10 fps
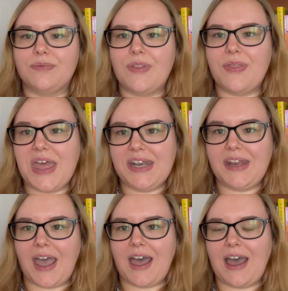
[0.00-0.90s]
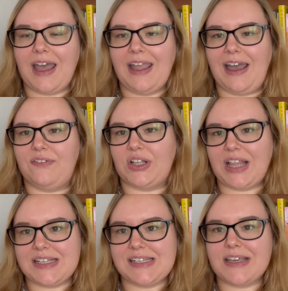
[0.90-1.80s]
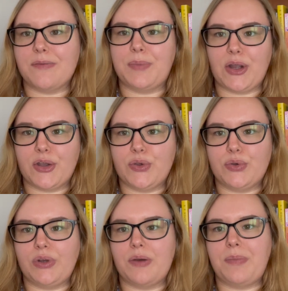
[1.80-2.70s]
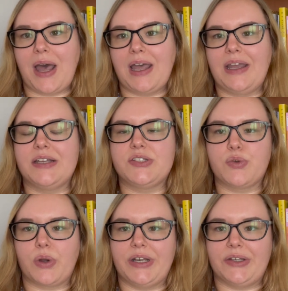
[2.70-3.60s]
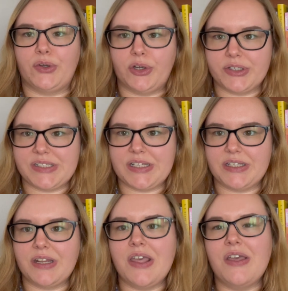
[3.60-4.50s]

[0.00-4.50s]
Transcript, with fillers: Then I have a classic, Barracoon by Zora Neale Hurston.